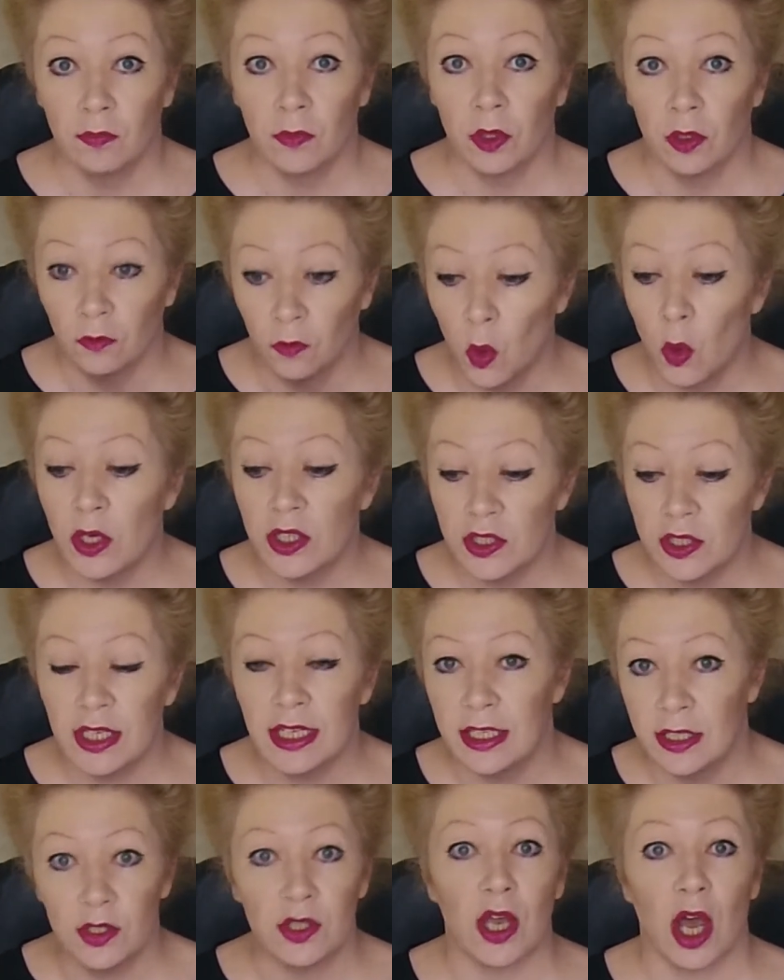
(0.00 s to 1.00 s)
The voice
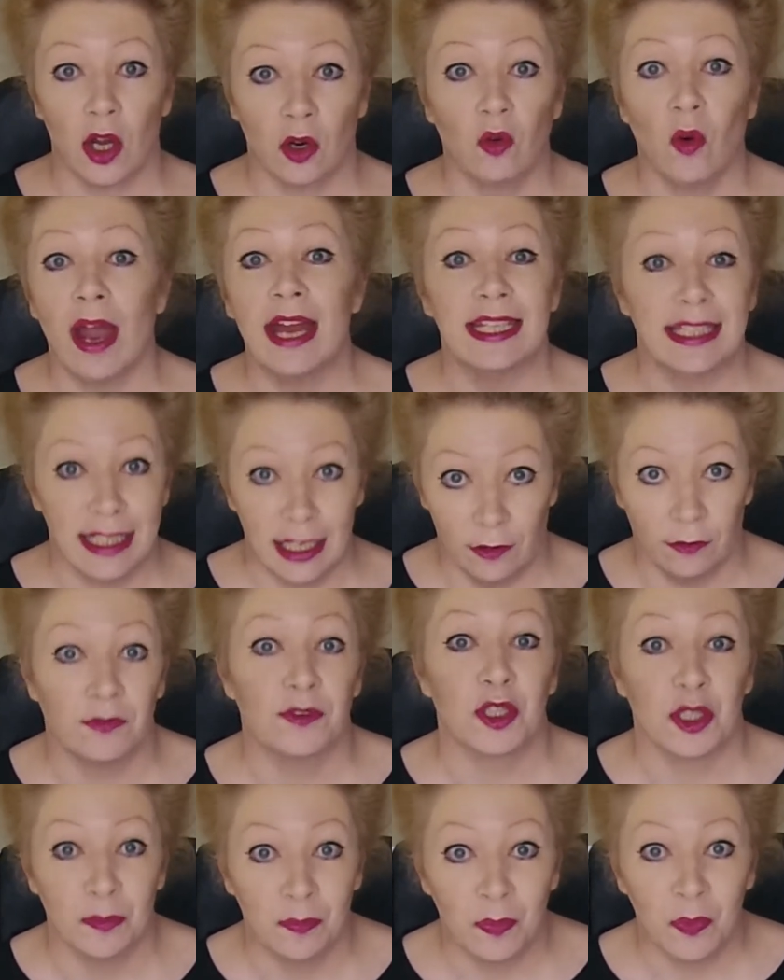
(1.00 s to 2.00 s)
is a great
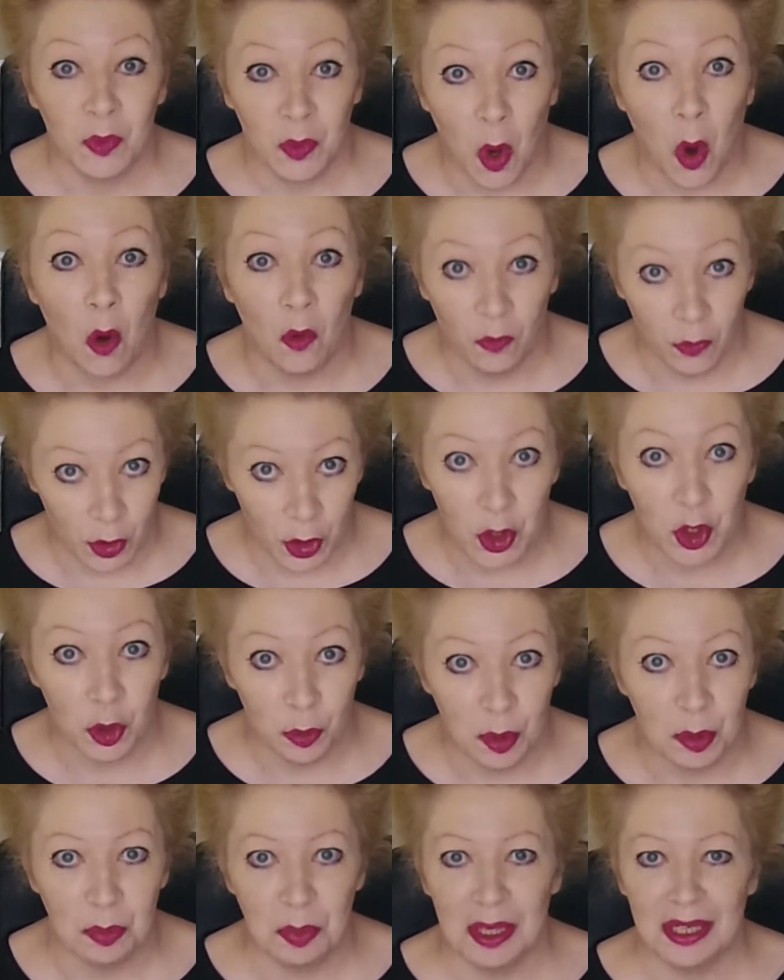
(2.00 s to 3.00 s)
gift of the
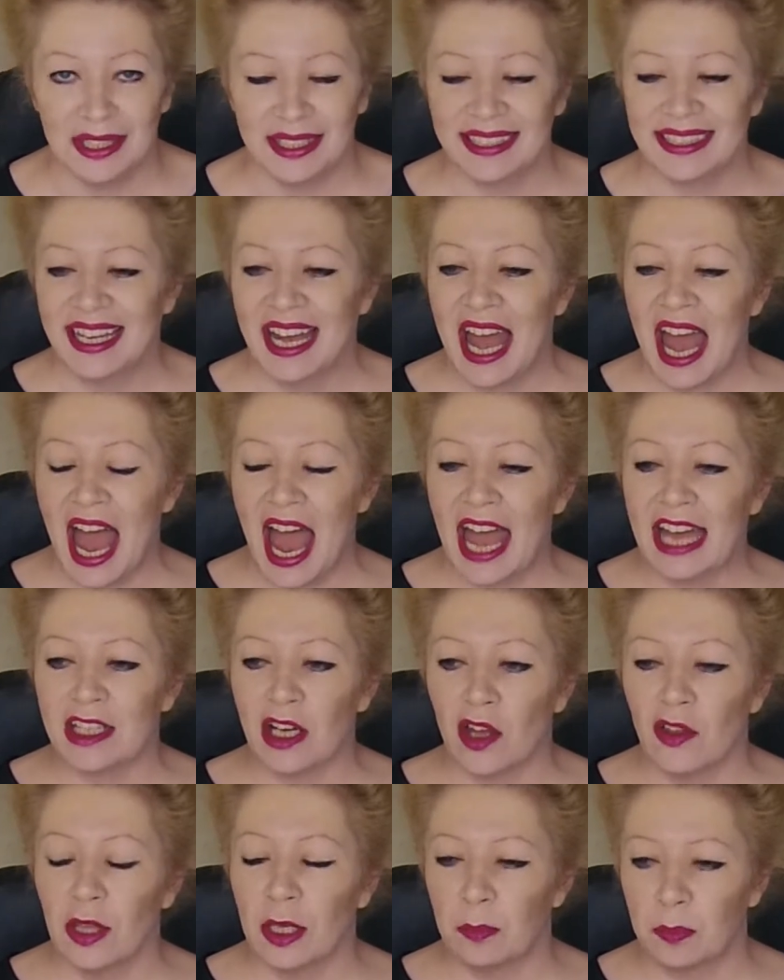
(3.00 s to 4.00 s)
human being. And
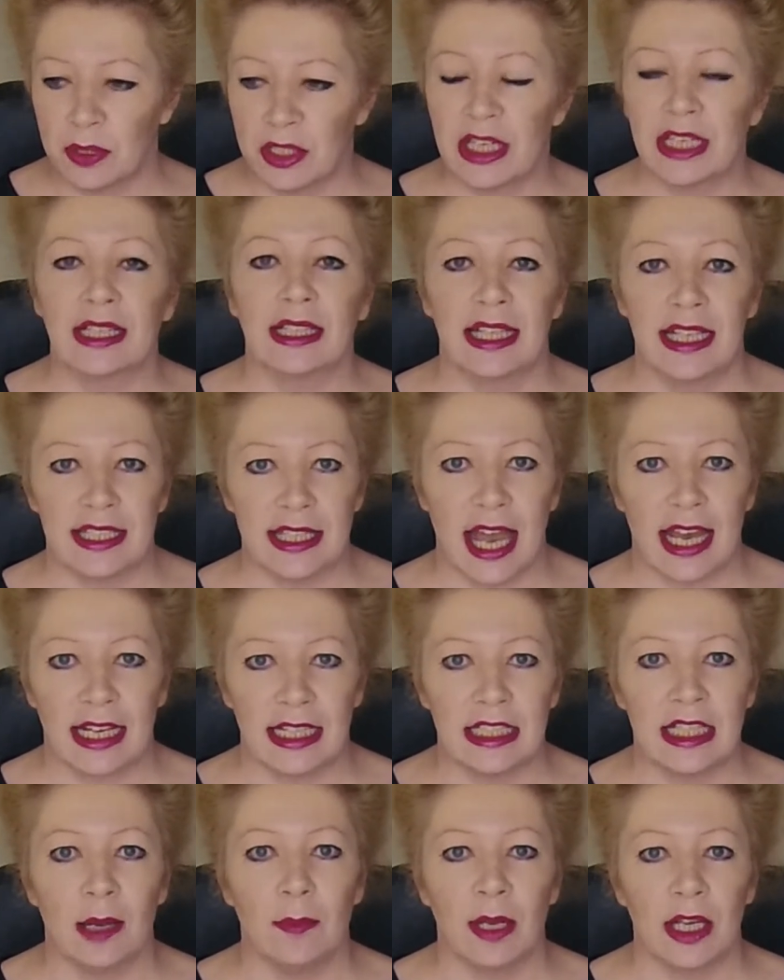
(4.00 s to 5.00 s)
I think particularly as
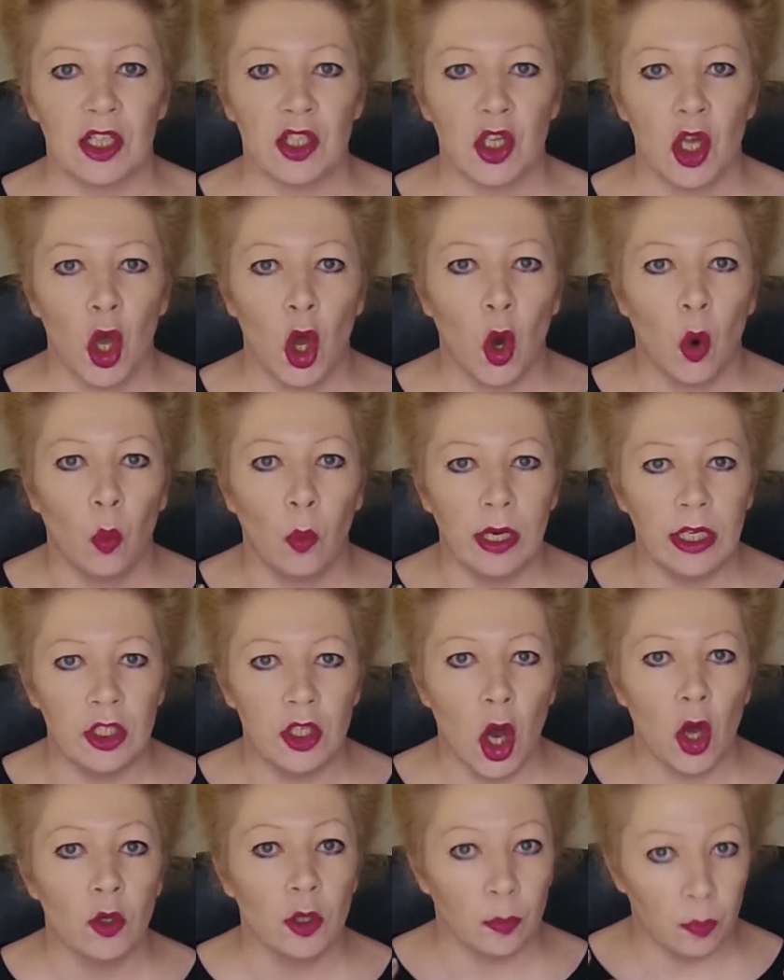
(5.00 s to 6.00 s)
academics, we
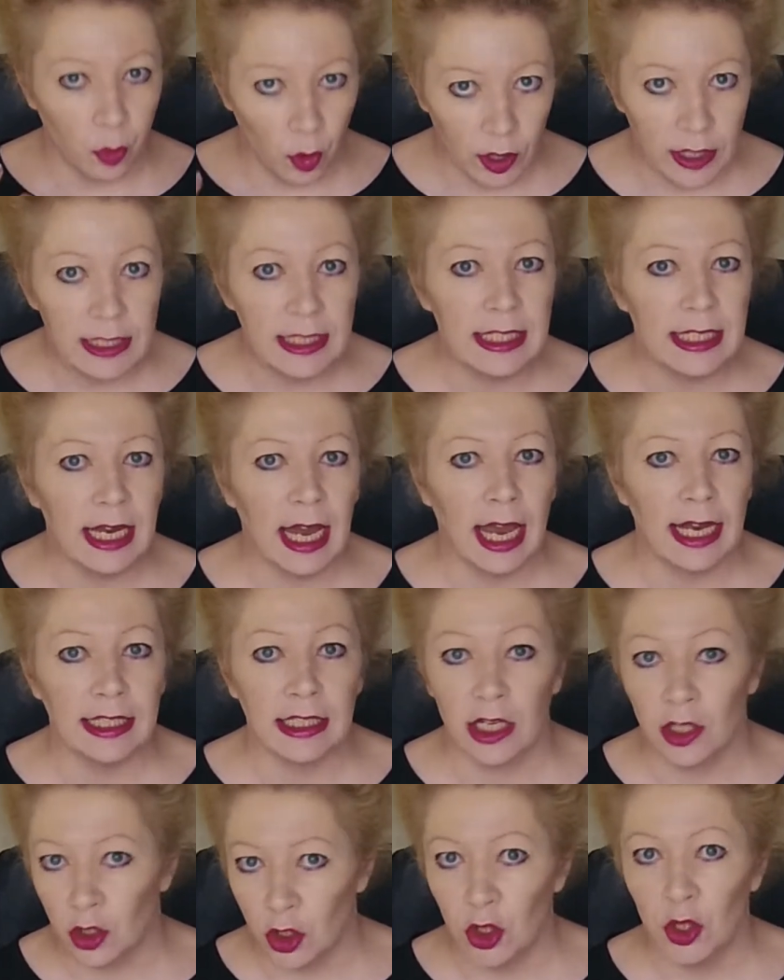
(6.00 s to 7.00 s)
don't appreciate
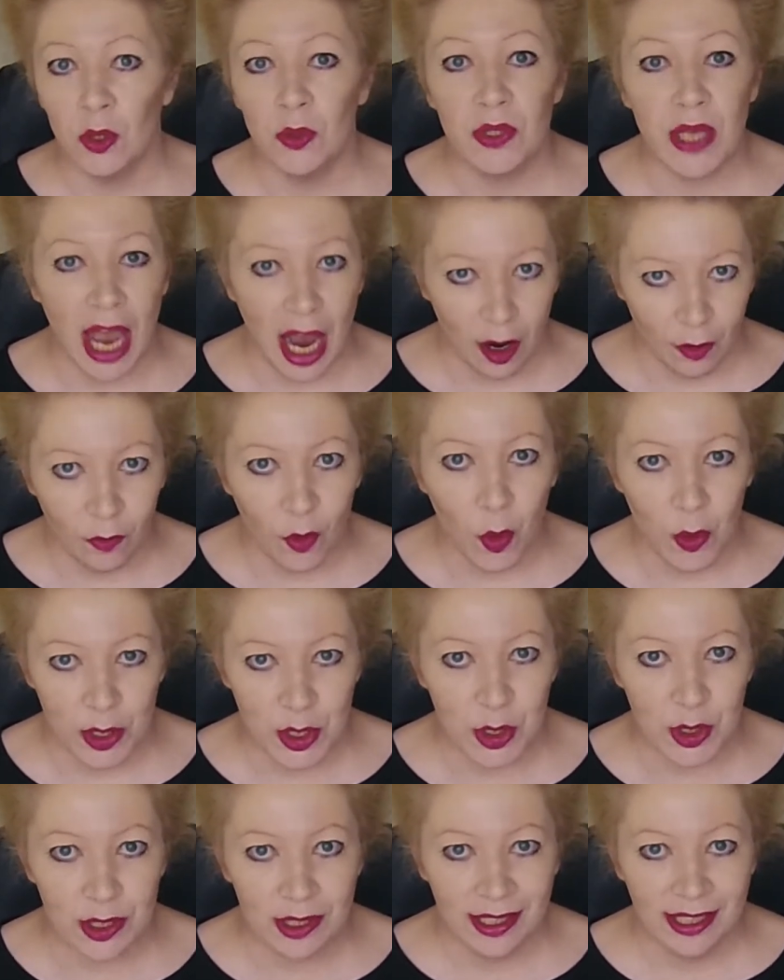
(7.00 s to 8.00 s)
and use our
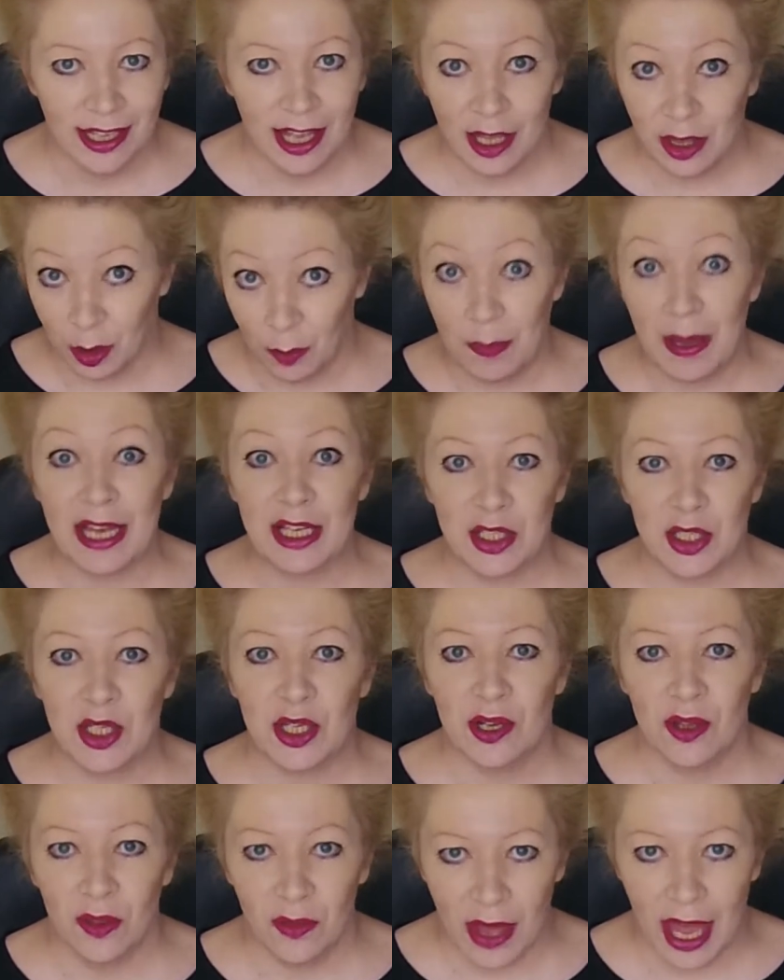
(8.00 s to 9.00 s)
voice the
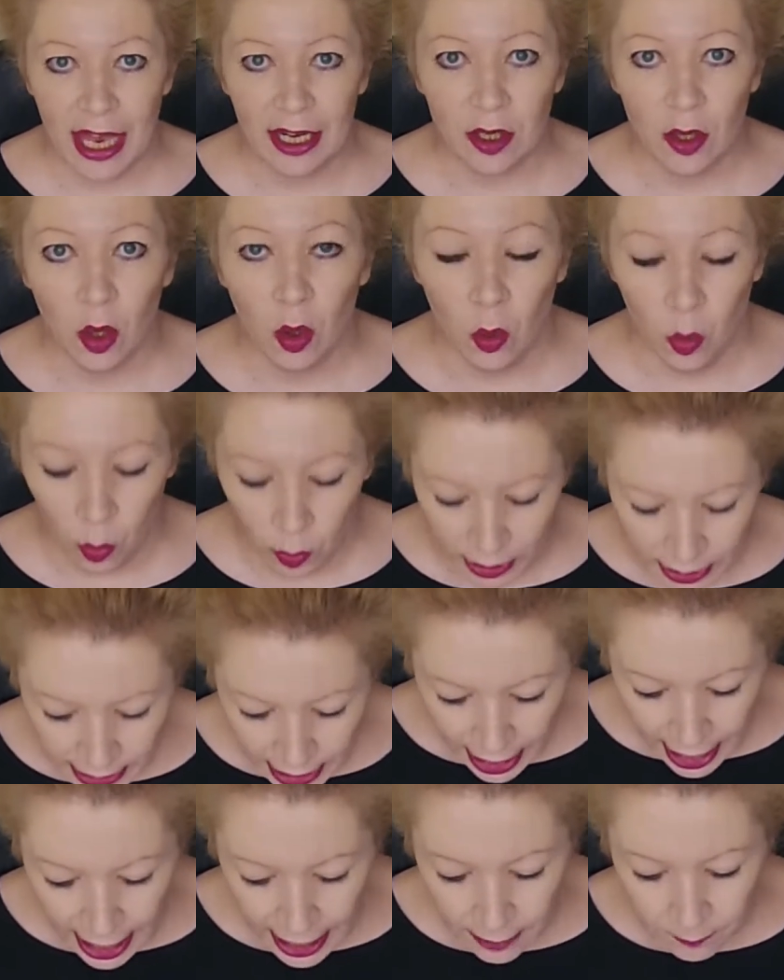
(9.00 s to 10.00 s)
best that we
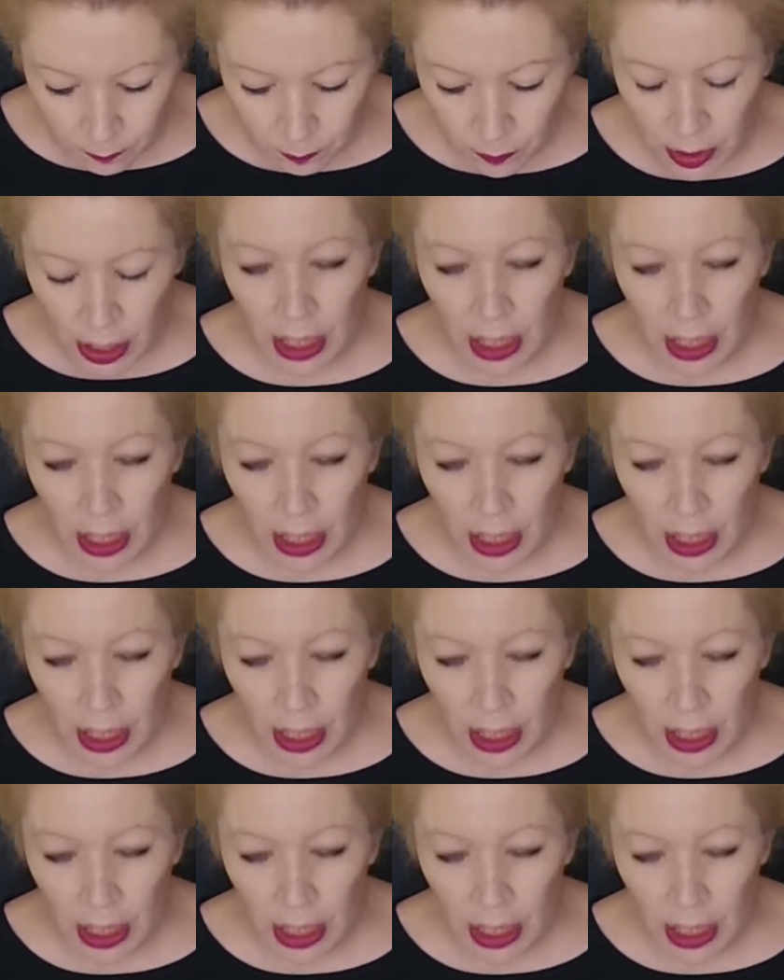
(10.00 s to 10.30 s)
can.